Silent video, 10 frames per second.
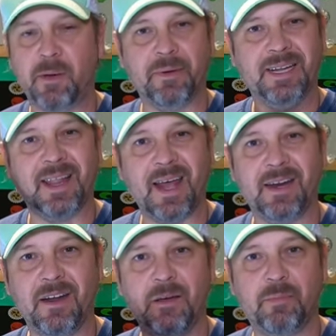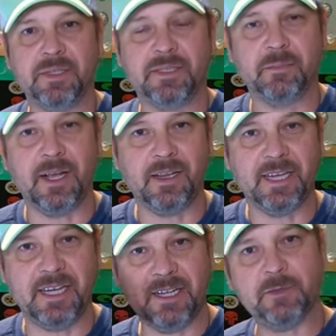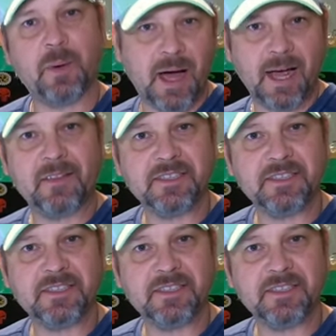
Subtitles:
I'm gonna light it up, put some LEDs behind the